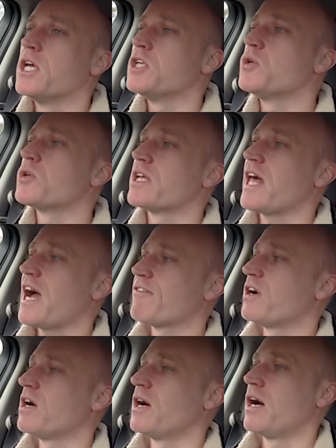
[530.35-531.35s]
You can have
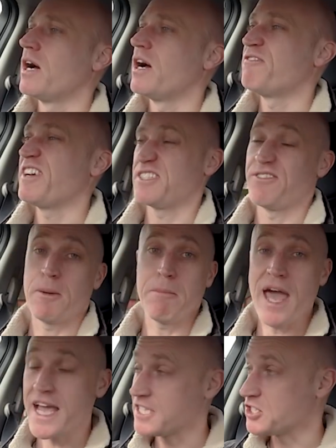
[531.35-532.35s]
effectively a
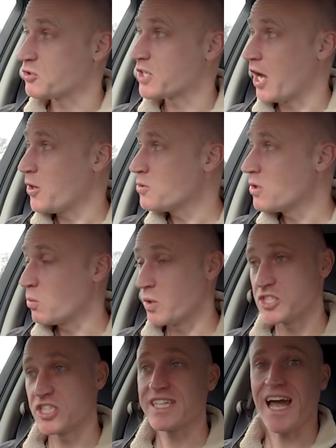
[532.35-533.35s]
pay-as-you-go,
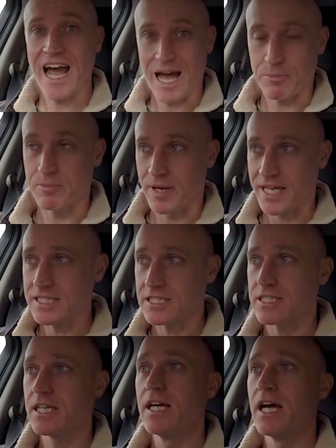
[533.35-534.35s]
which is app-based,